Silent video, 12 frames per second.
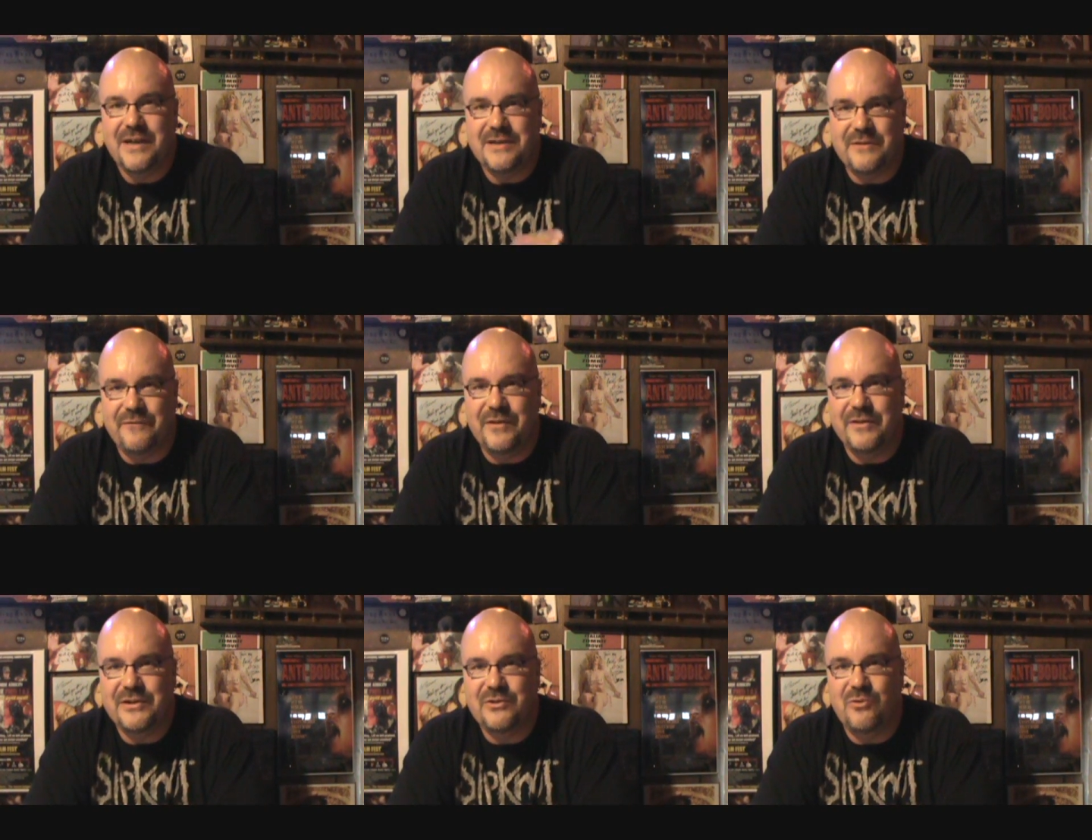it's a
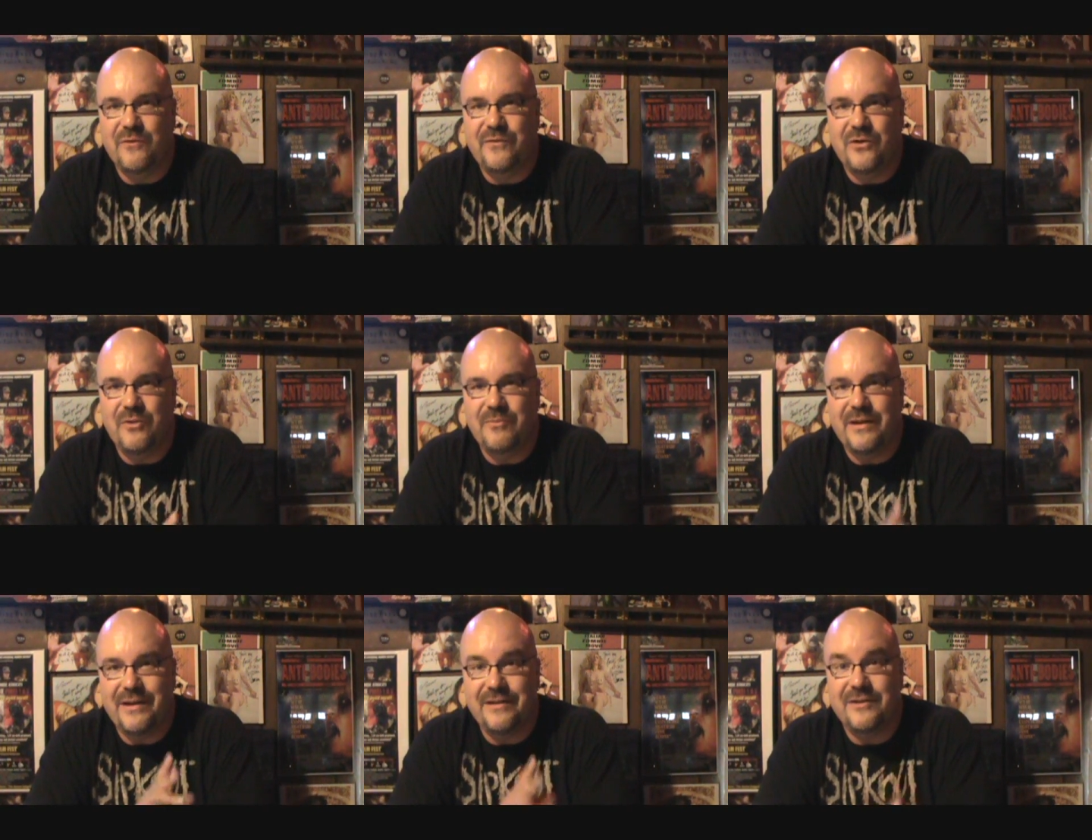very cool
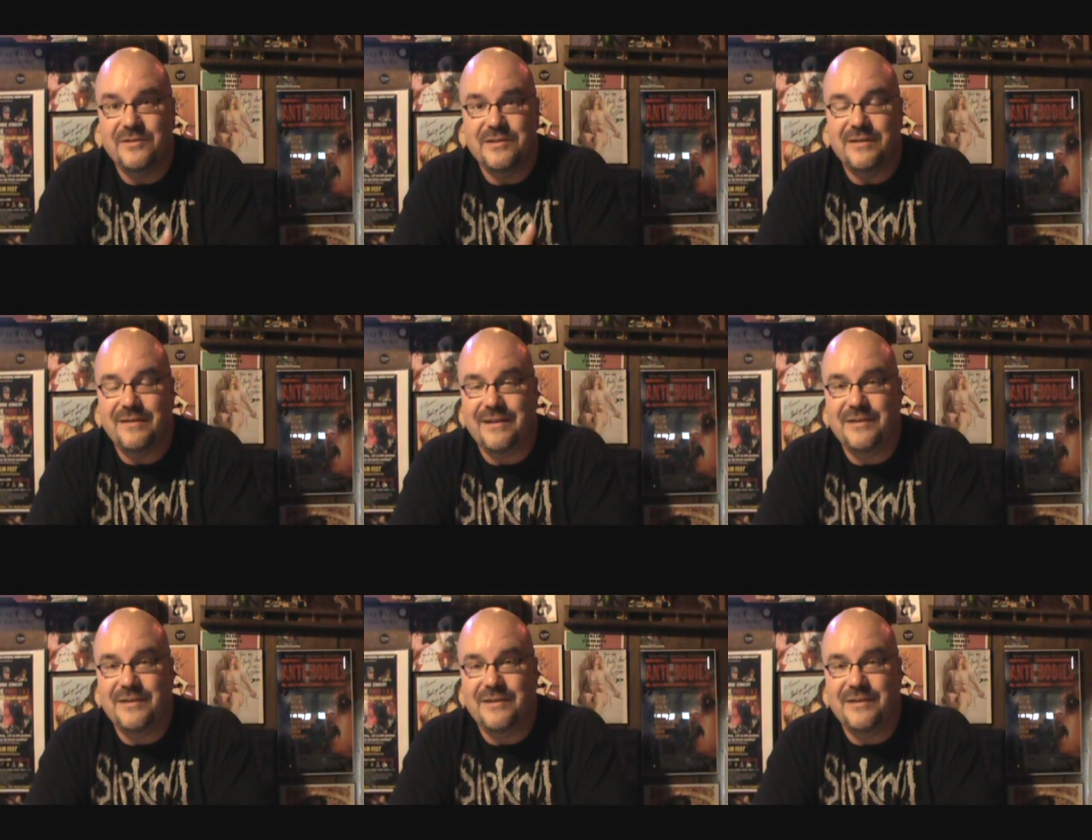film, and there's an